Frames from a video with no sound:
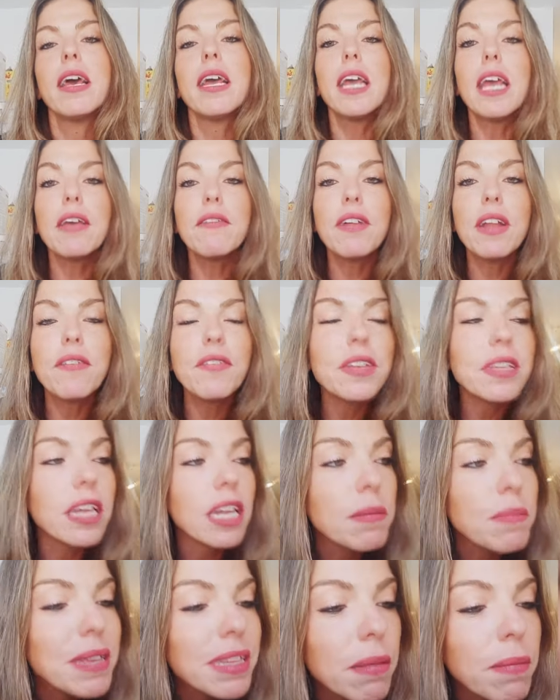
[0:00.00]
Even if it's
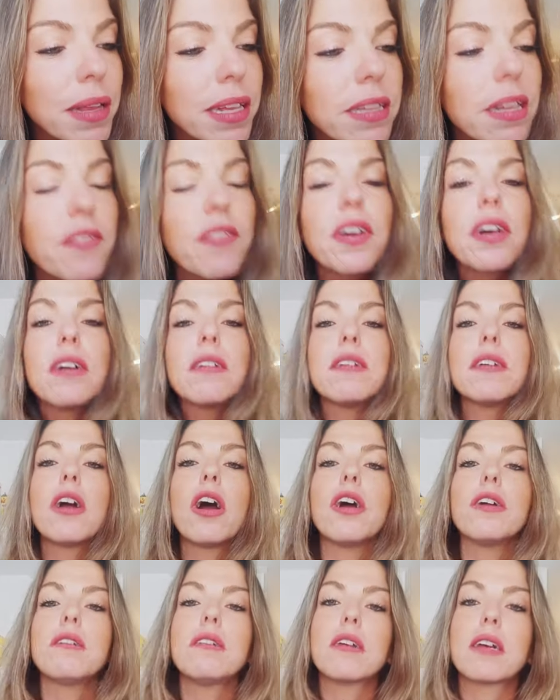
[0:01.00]
going to be something something difficult and
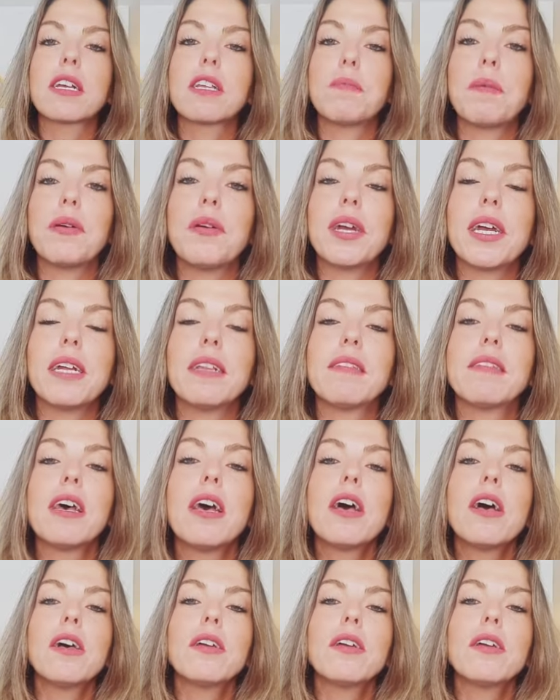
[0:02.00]
hard to experience.